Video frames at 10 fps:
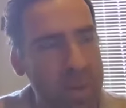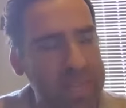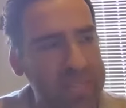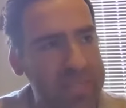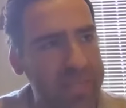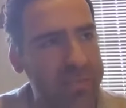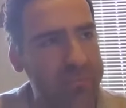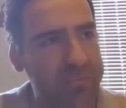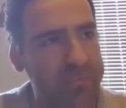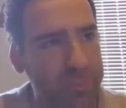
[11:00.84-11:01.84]
basic
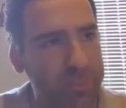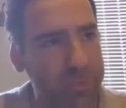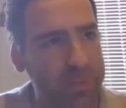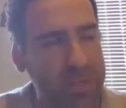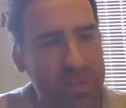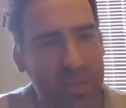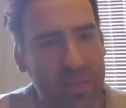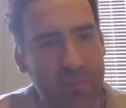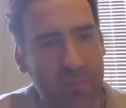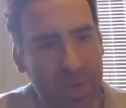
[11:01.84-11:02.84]
food
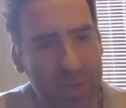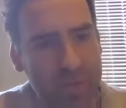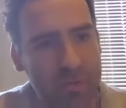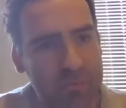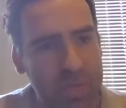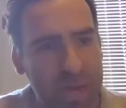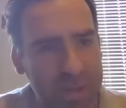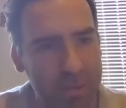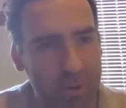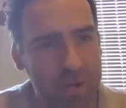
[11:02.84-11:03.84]
production, but
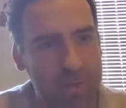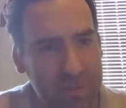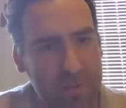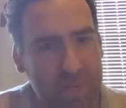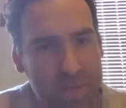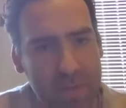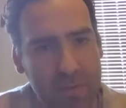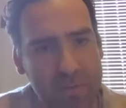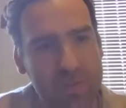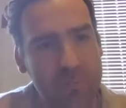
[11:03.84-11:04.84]
otherwise everything
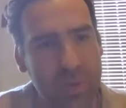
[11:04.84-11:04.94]
else,